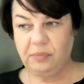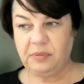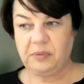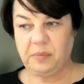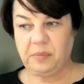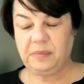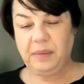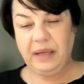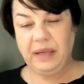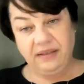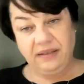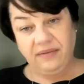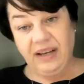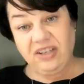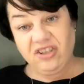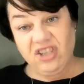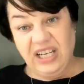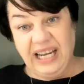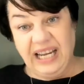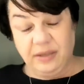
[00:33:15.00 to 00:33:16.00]
perspective
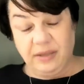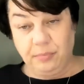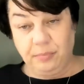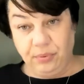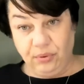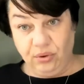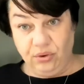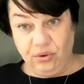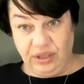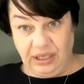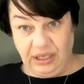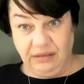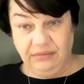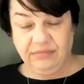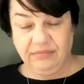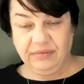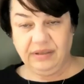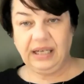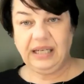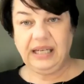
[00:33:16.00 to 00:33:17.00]
actually gets broader,
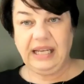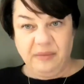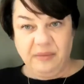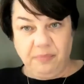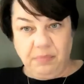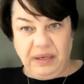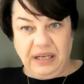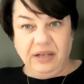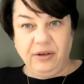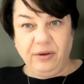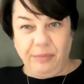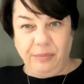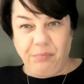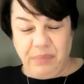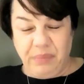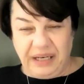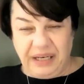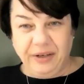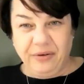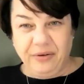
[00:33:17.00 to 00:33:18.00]
right? Gets bigger and
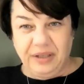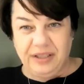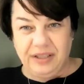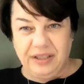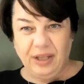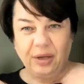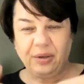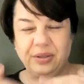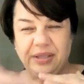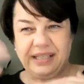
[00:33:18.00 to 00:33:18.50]
bigger as those